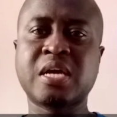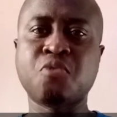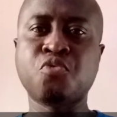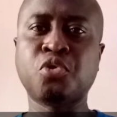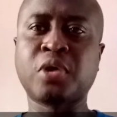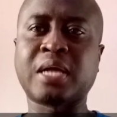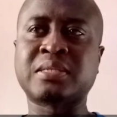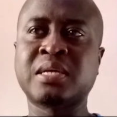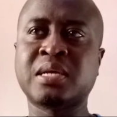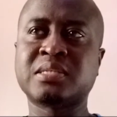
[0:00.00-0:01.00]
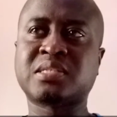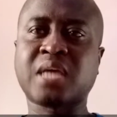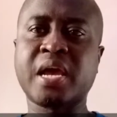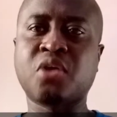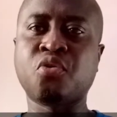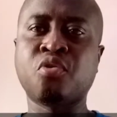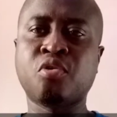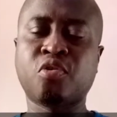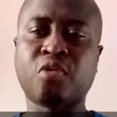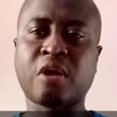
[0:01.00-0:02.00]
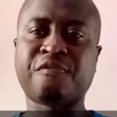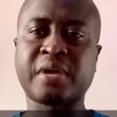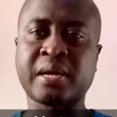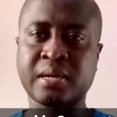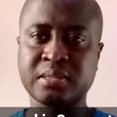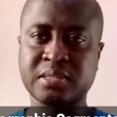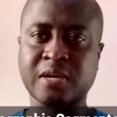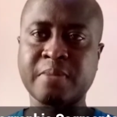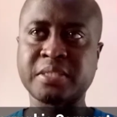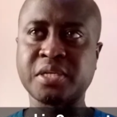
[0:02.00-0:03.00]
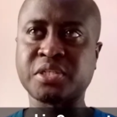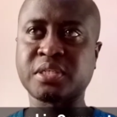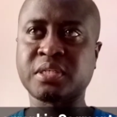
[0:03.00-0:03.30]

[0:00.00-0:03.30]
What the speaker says: and we'll look at psychographic segmentation.